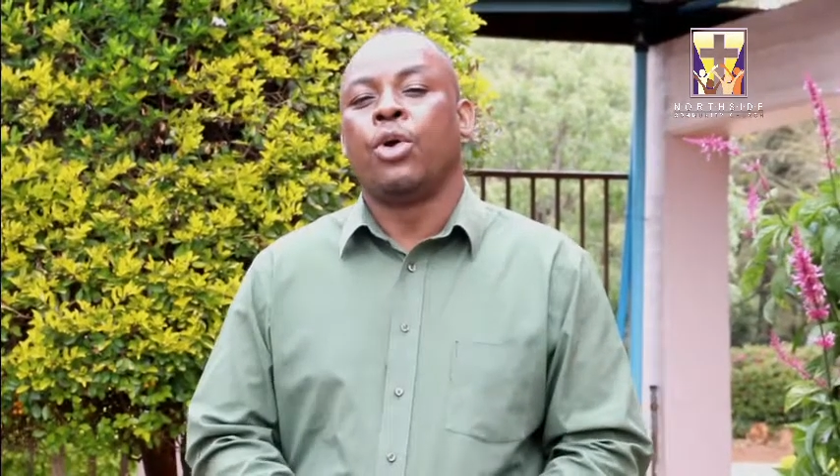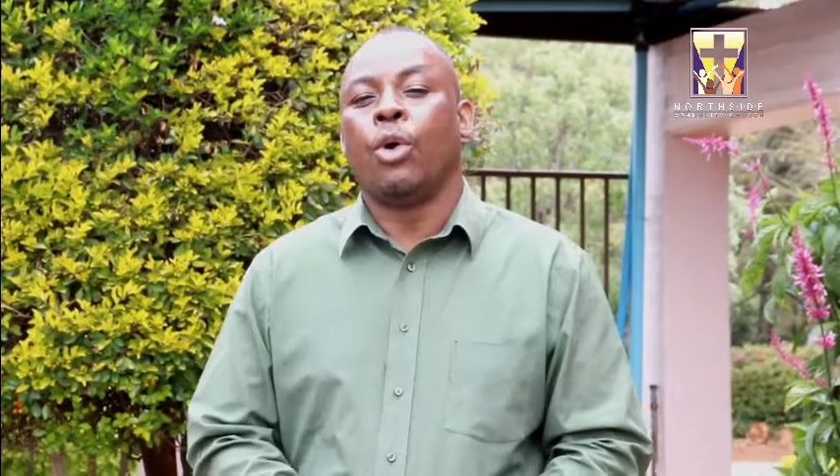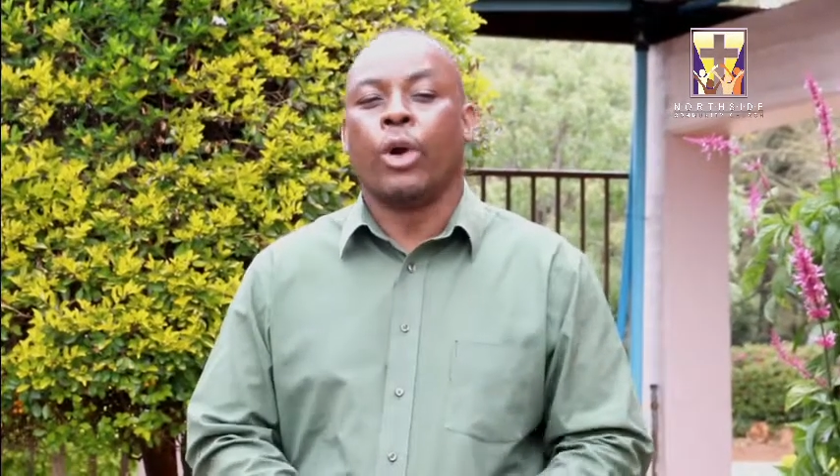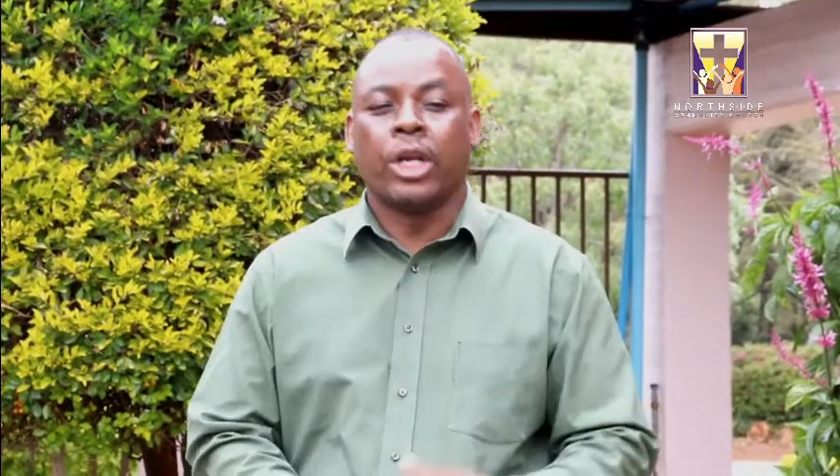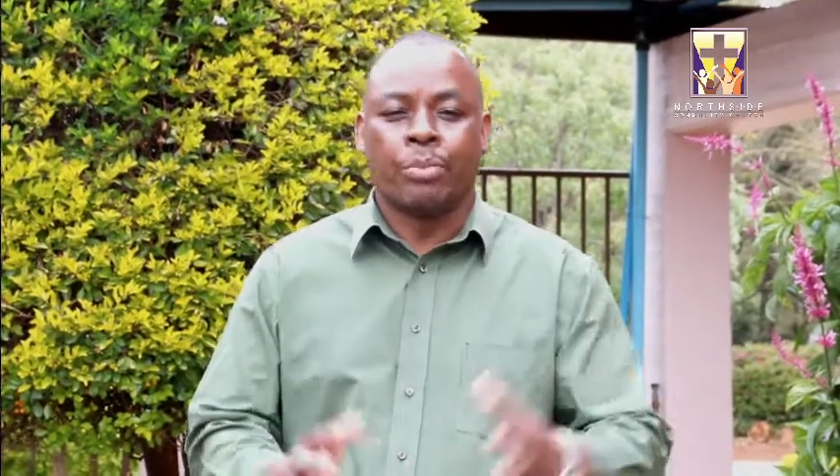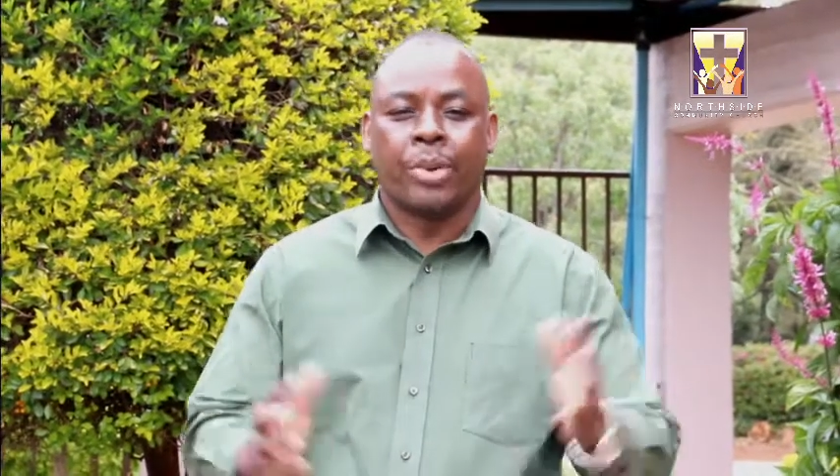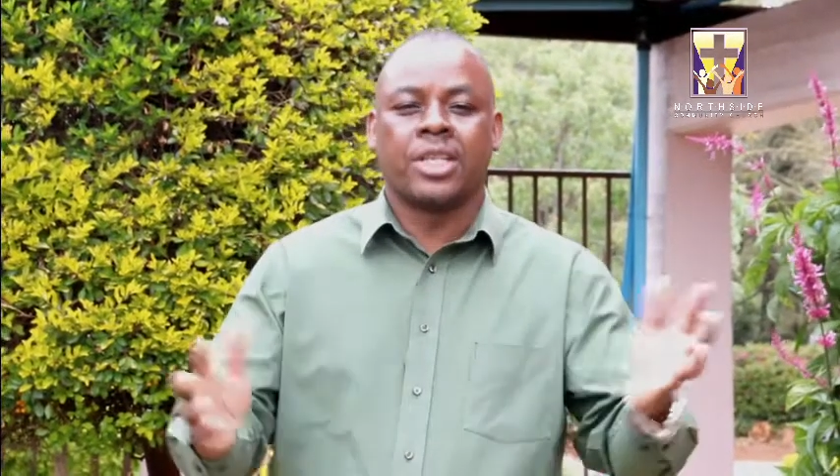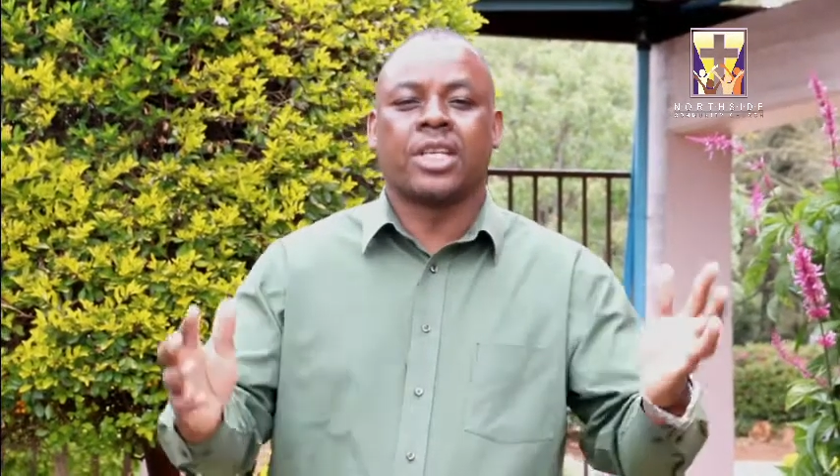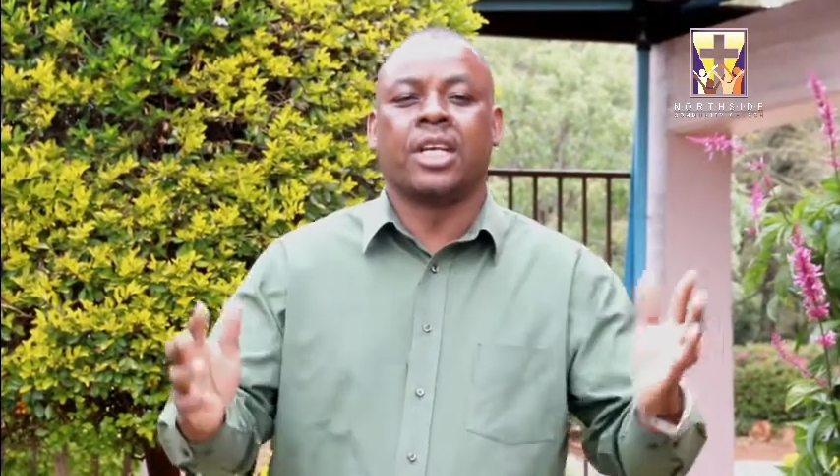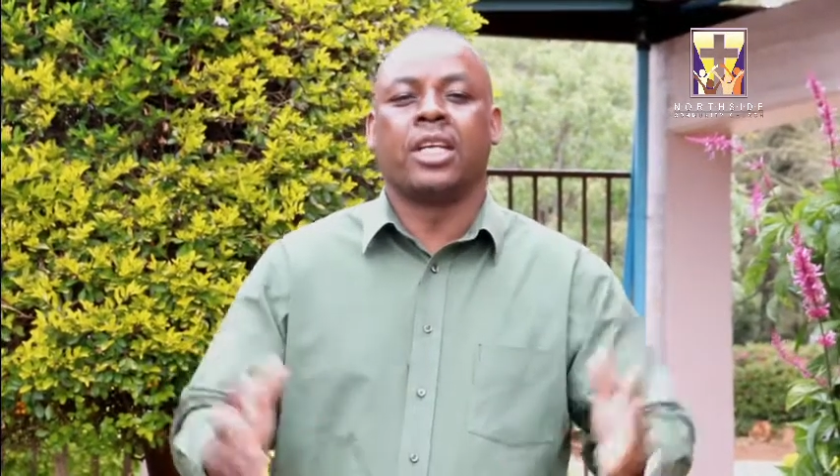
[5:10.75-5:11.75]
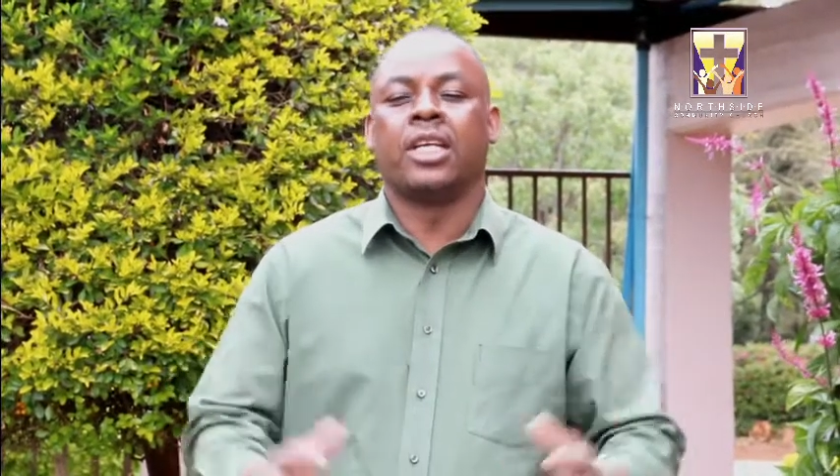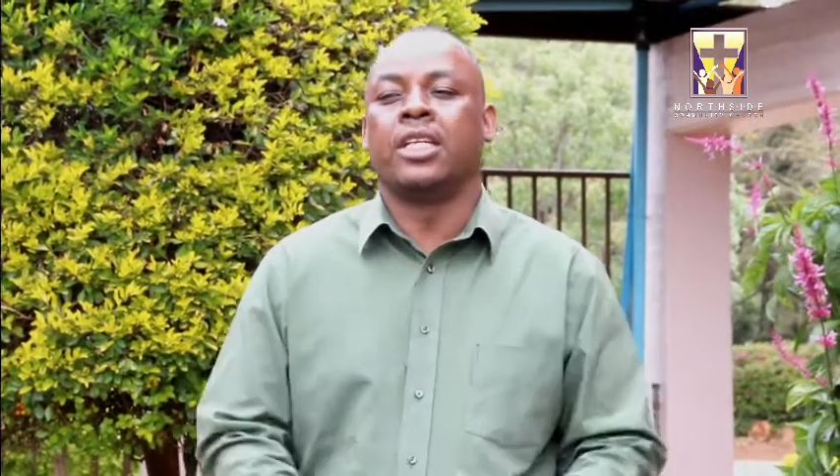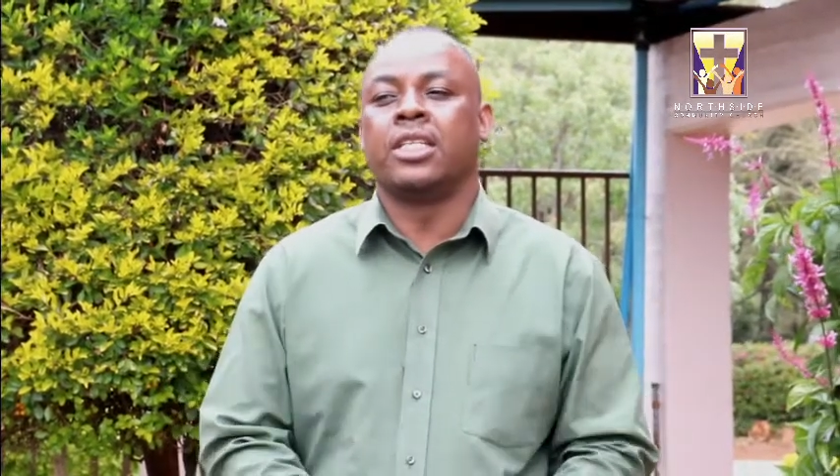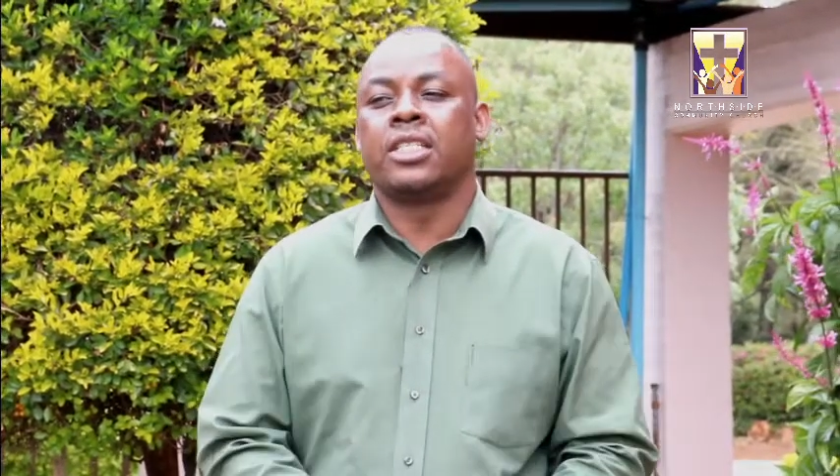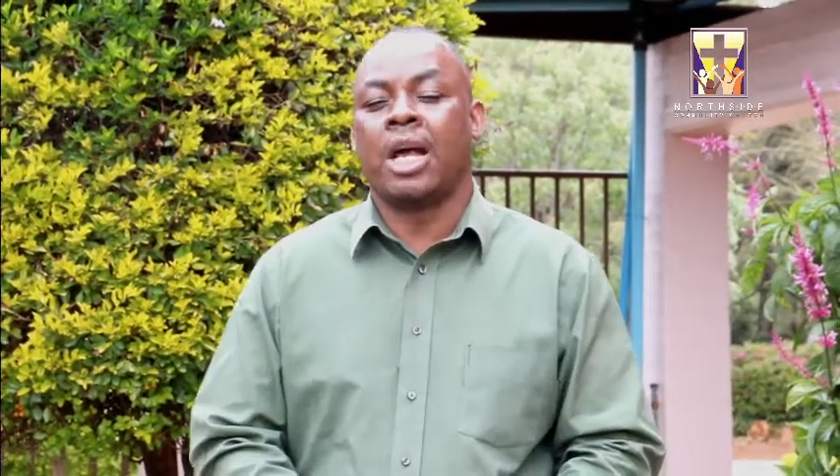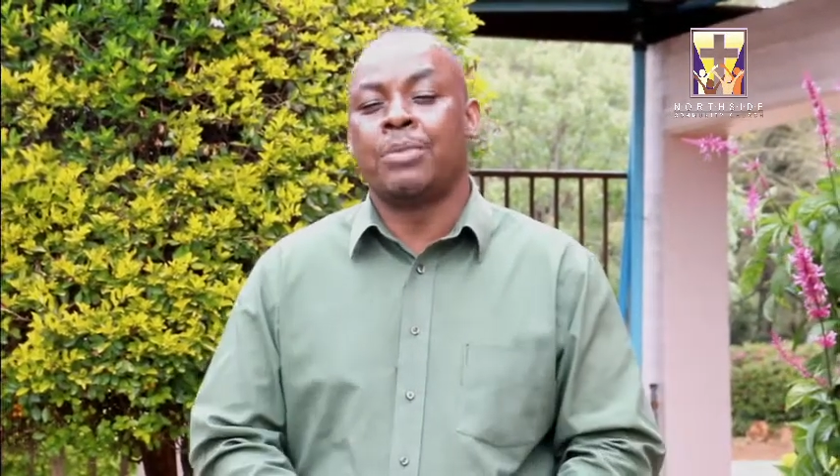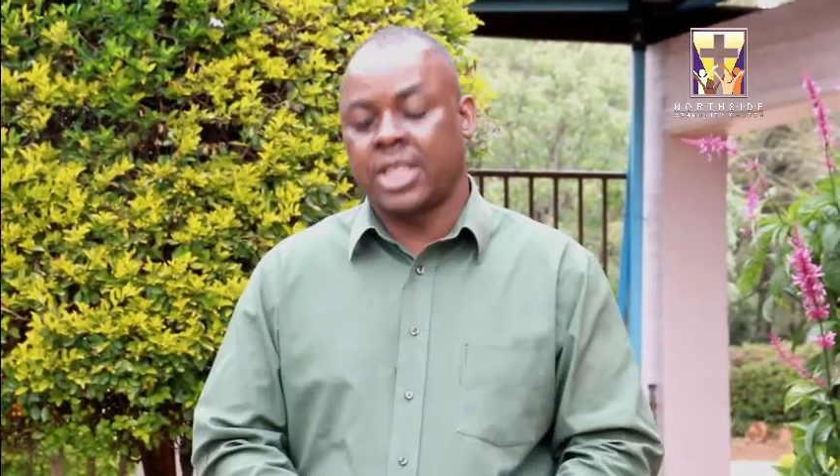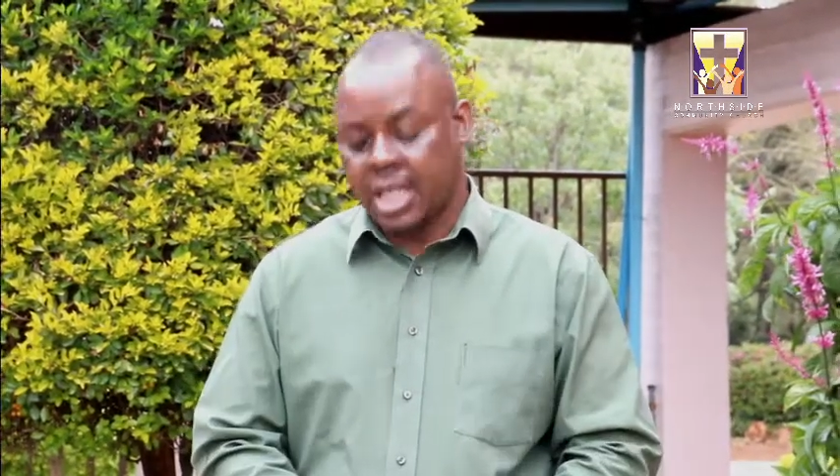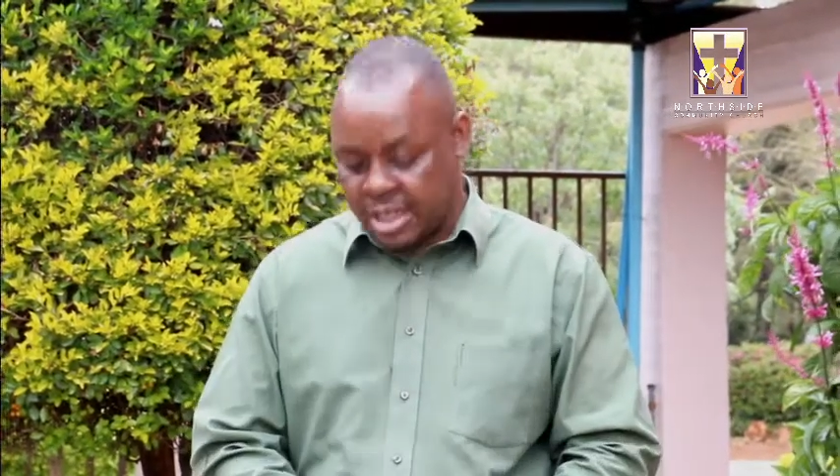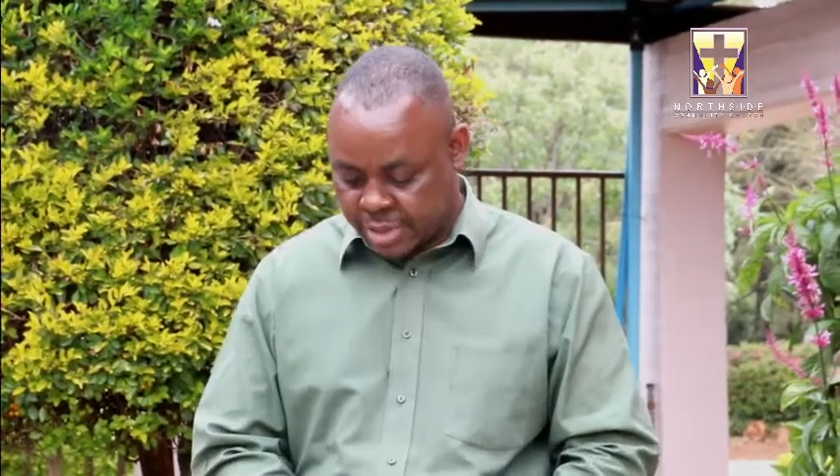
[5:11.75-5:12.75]
or in person in some
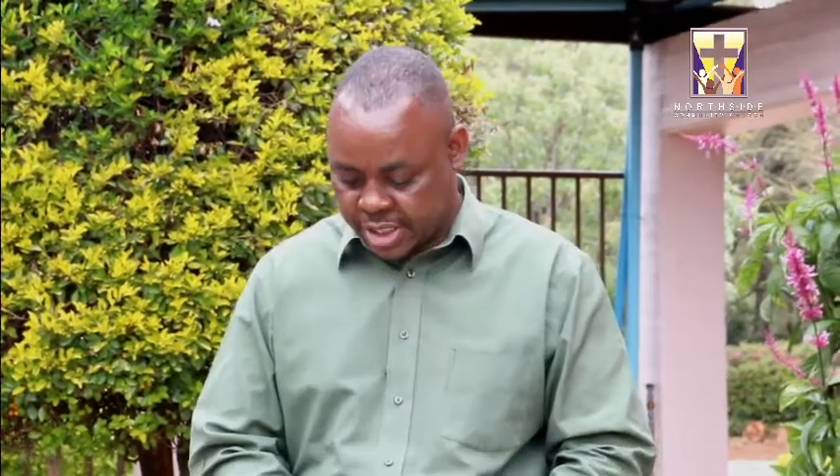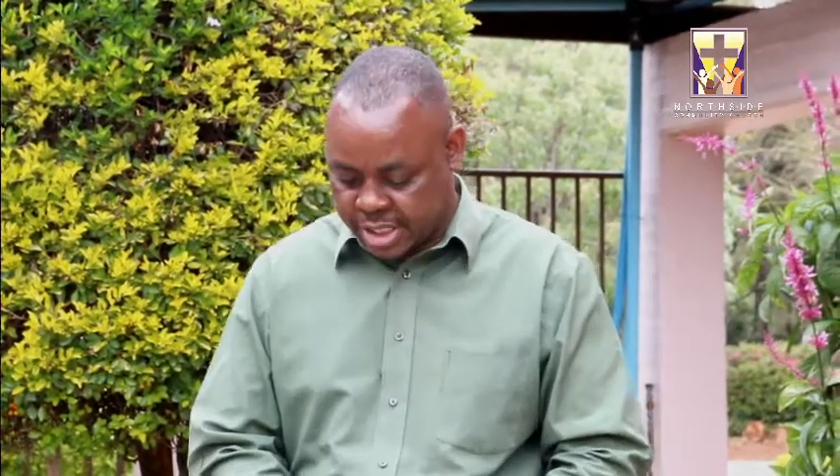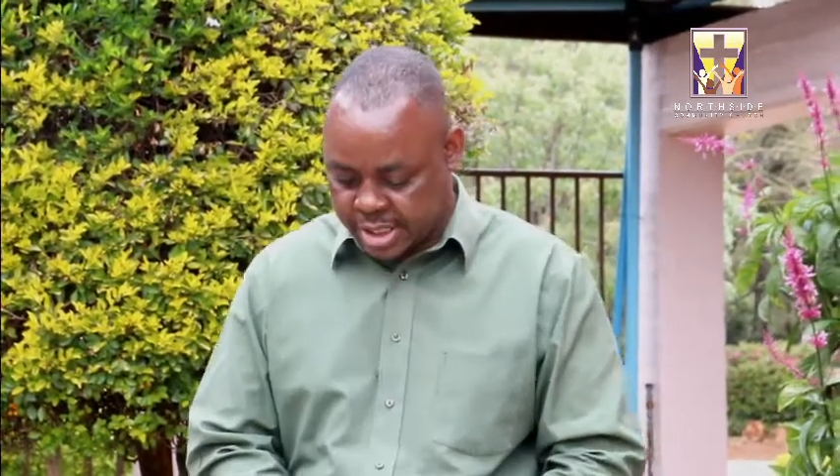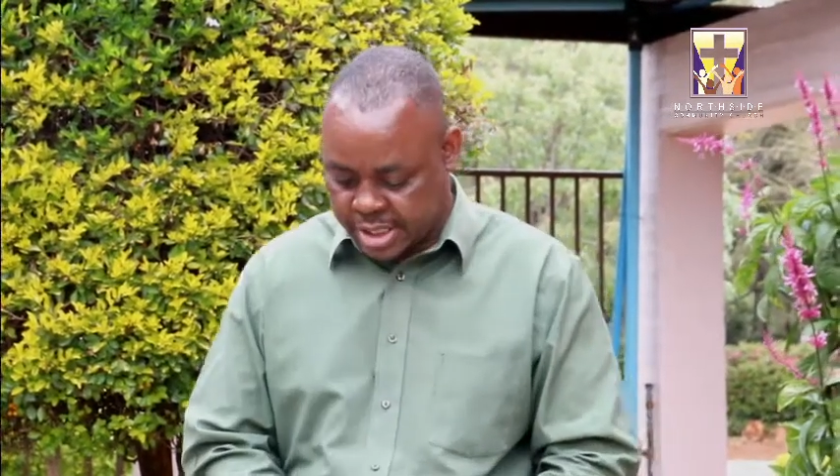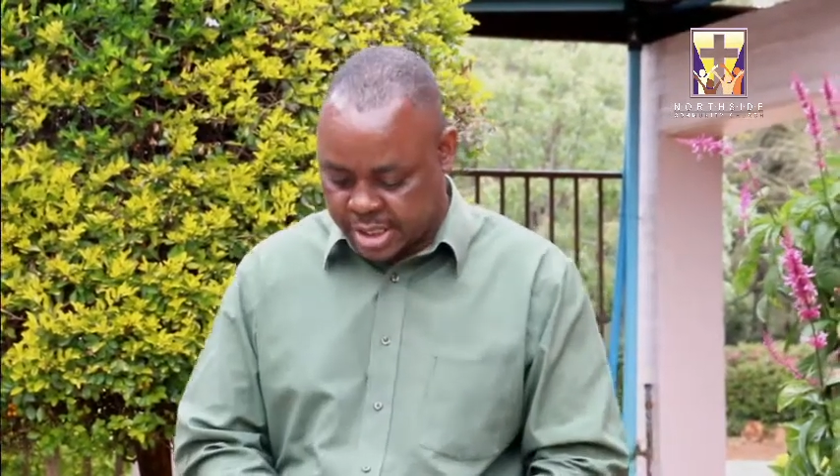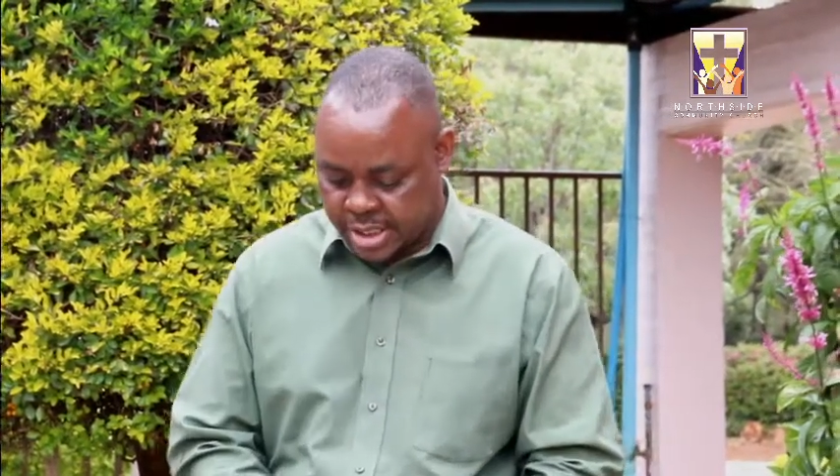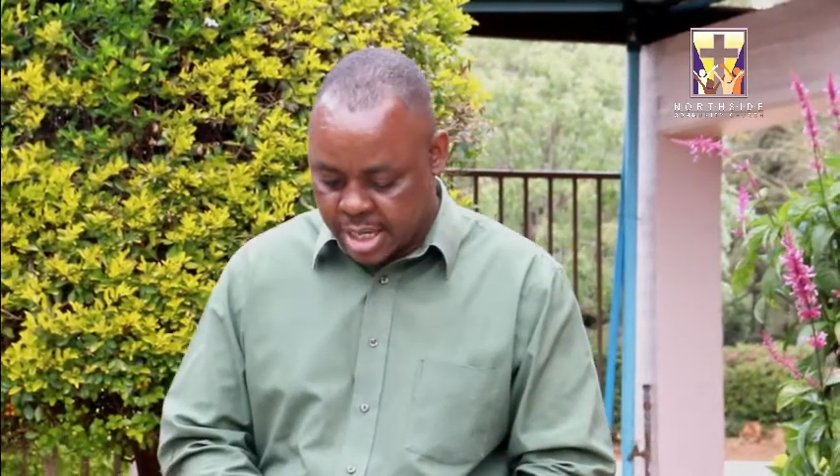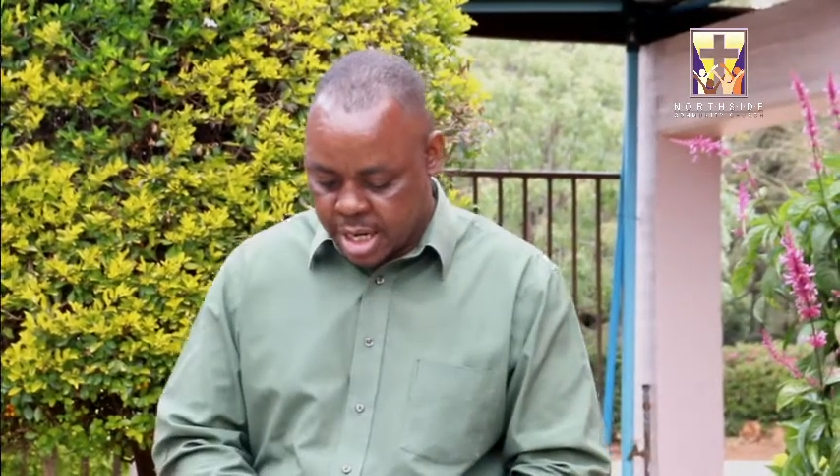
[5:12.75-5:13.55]
circumstances.